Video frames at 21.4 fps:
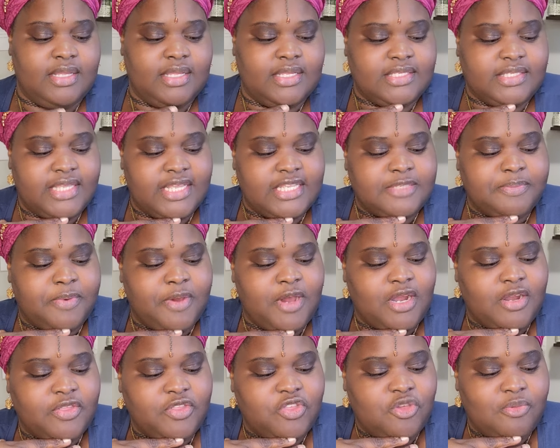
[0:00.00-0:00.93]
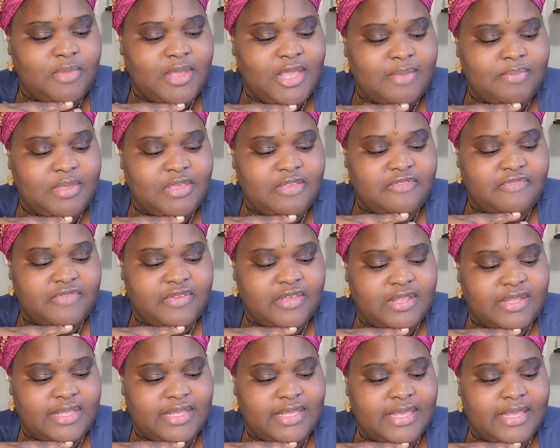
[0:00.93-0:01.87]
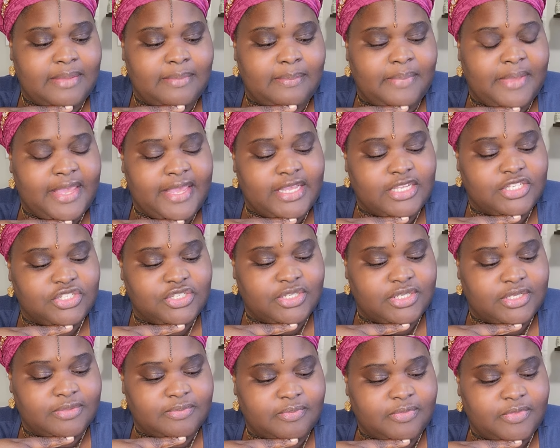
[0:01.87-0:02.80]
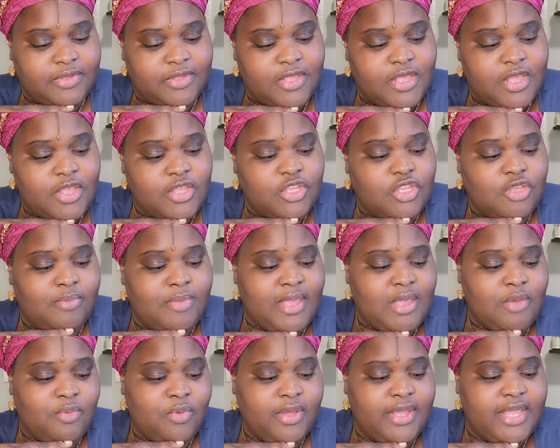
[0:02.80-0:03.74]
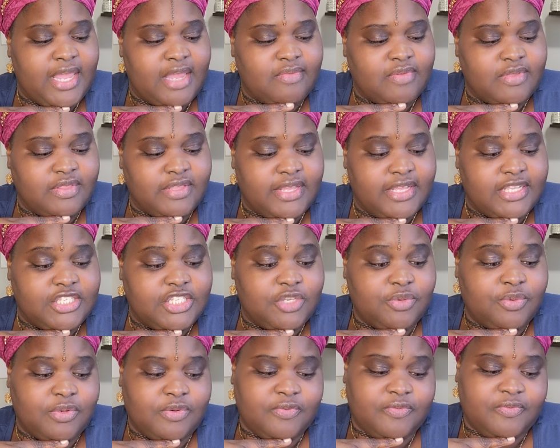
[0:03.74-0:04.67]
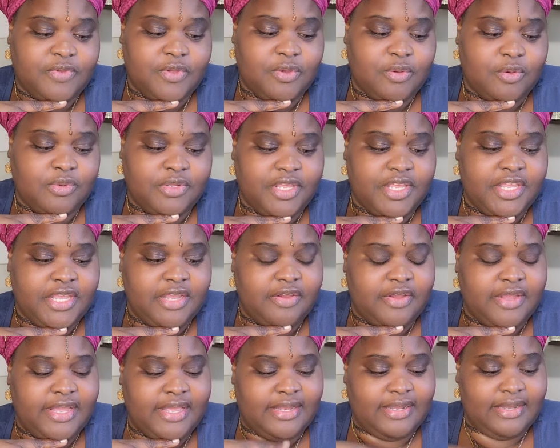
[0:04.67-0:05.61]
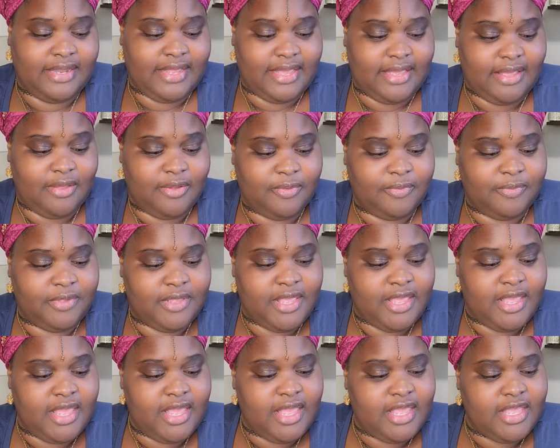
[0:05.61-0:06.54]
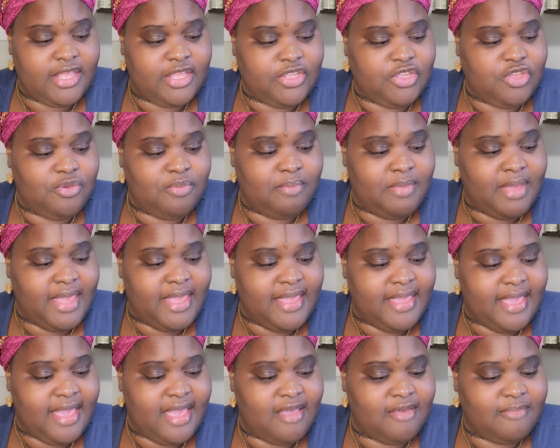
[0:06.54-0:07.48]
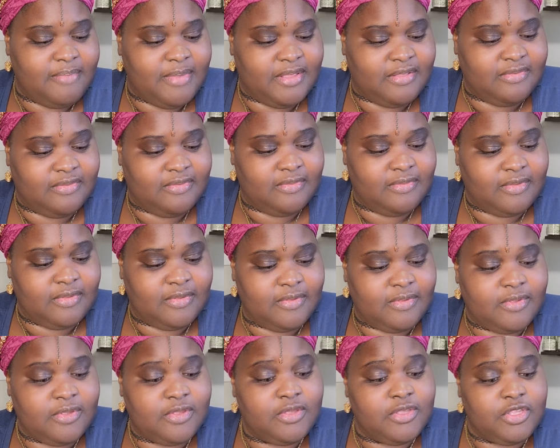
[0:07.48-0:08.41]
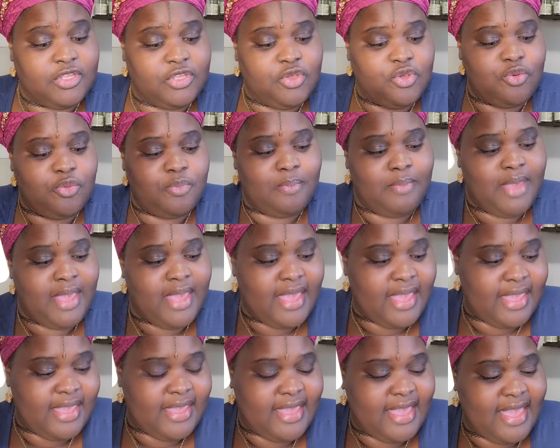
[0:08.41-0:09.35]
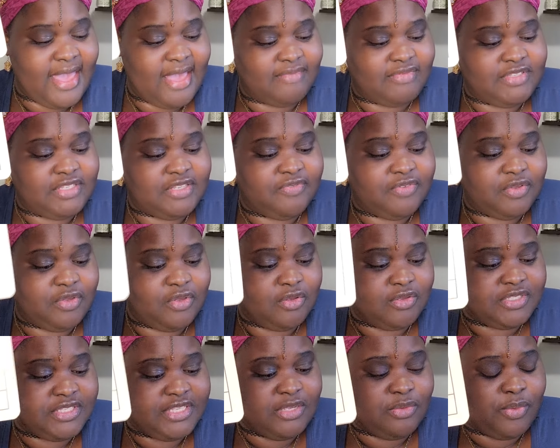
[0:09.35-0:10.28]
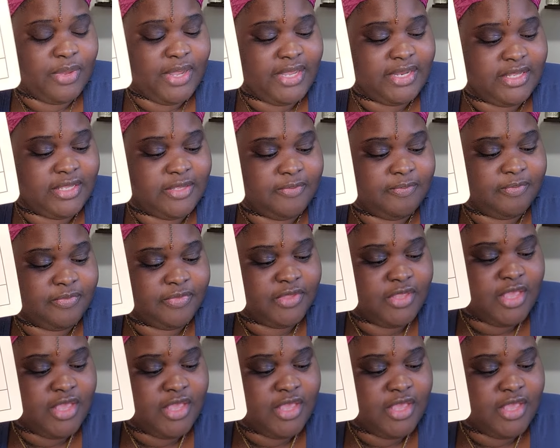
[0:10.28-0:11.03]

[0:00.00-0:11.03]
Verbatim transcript: it says part of you may be feeling impatient you may want everything to unfold here and now. You may have been, you may have difficulty waiting.